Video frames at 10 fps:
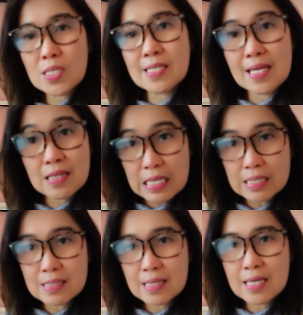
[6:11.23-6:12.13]
was not
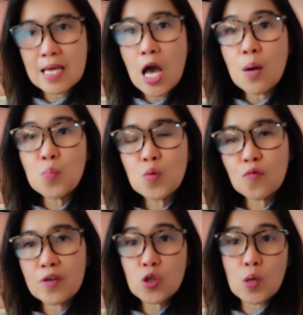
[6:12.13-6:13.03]
easy.
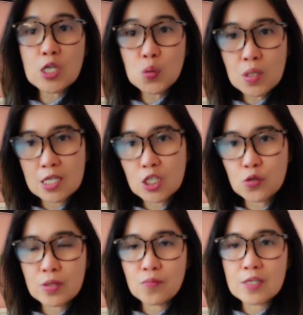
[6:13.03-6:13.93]
Moving to a new
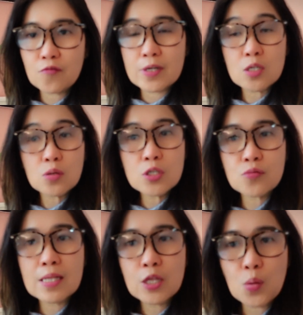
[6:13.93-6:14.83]
country with different
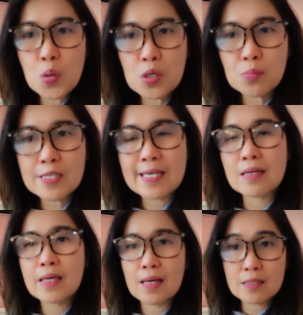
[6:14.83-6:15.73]
cultural norms
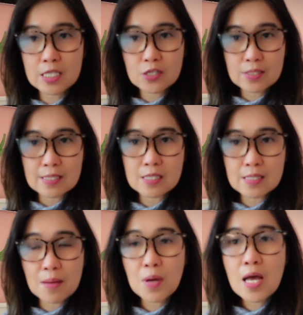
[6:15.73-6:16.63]
and healthcare
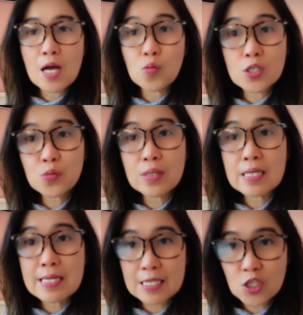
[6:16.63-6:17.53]
system was
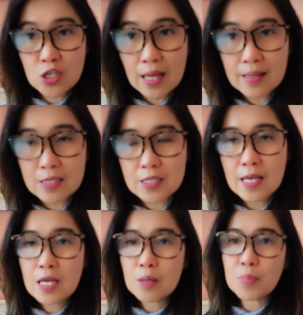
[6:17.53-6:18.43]
really a challenge.
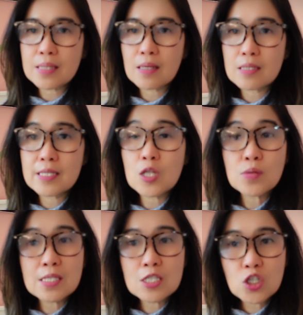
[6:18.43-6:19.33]
But that
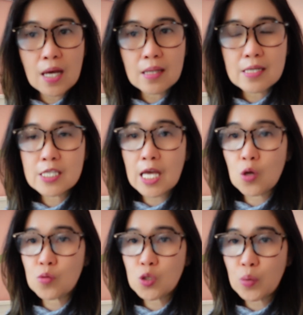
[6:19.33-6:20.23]
was a challenge
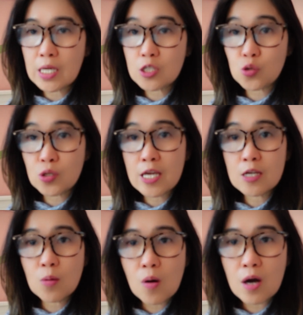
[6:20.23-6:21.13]
I was willing to
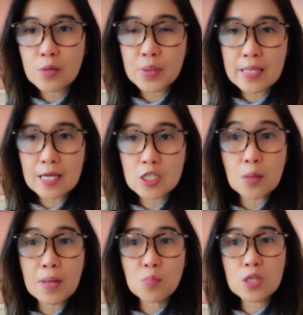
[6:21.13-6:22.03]
take on because
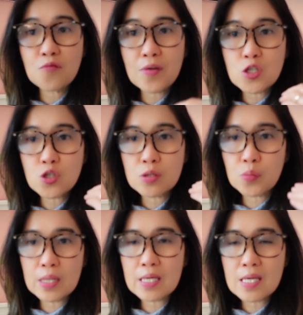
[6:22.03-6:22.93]
my motivation
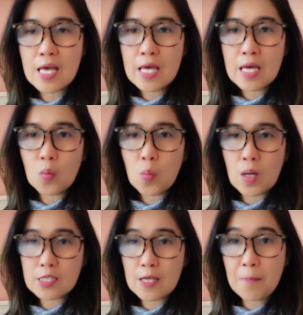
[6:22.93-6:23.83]
really
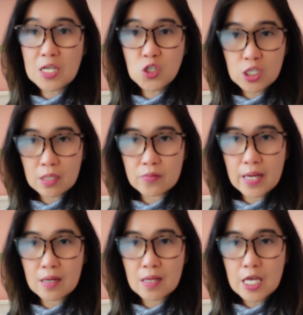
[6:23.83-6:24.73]
was my
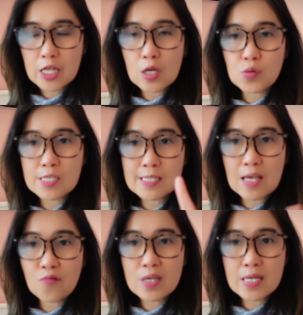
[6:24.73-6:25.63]
children. They were
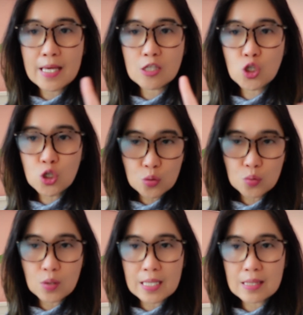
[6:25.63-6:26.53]
7 and
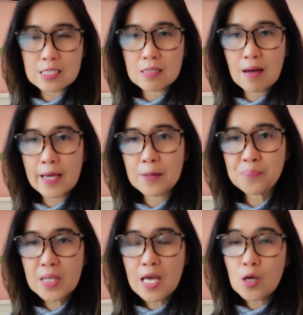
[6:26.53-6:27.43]
2 at the
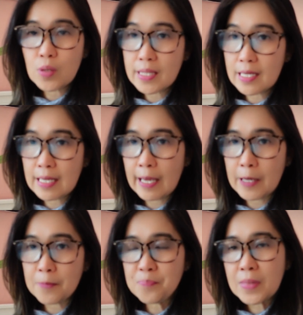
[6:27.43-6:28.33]
time when they
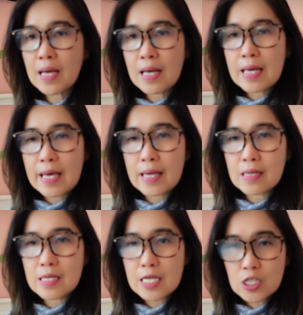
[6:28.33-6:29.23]
came.
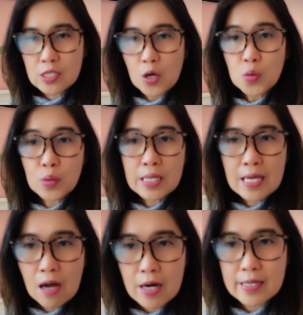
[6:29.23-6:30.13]
And it's really
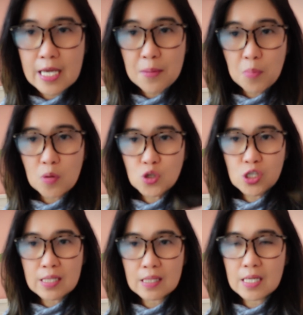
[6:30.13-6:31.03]
hard.
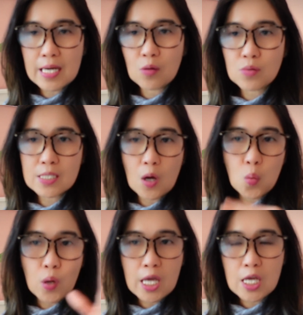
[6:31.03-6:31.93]
Emotionally, I was
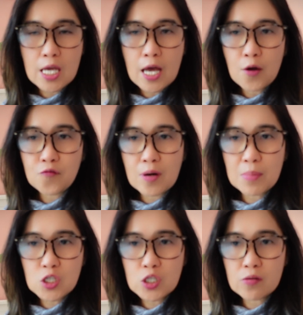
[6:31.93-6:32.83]
away from
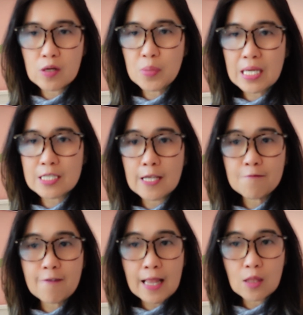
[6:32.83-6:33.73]
my children because they
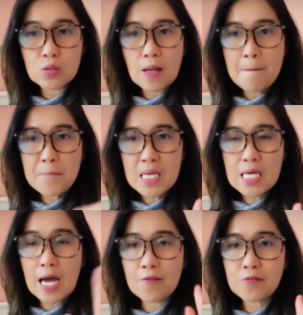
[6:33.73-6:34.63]
followed
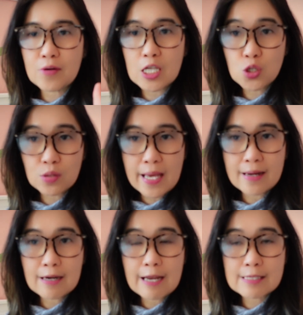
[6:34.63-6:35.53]
me after I took the
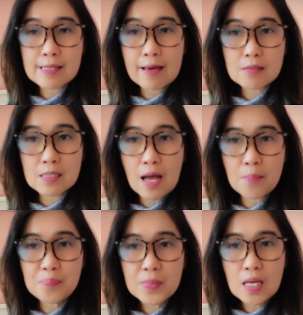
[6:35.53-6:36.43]
NCLEX
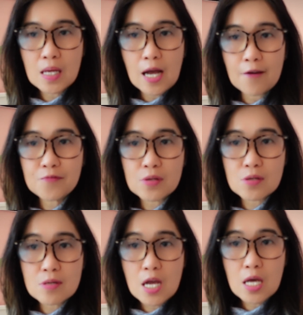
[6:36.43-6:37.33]
exam
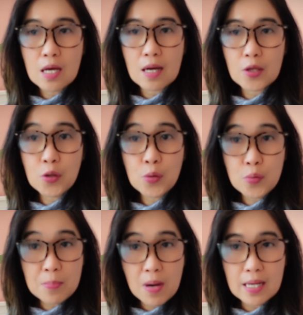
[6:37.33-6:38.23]
after
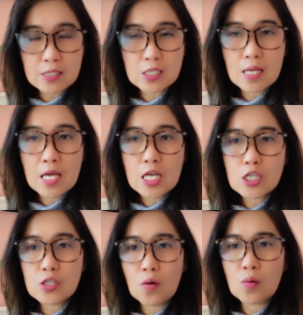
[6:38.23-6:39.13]
3 months.
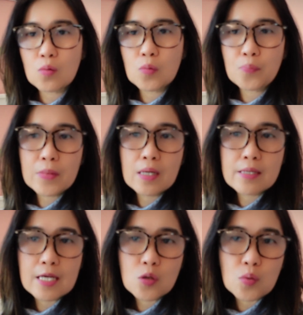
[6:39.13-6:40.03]
So
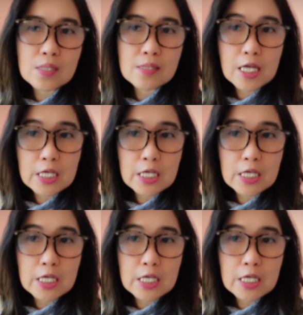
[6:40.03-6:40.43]
that was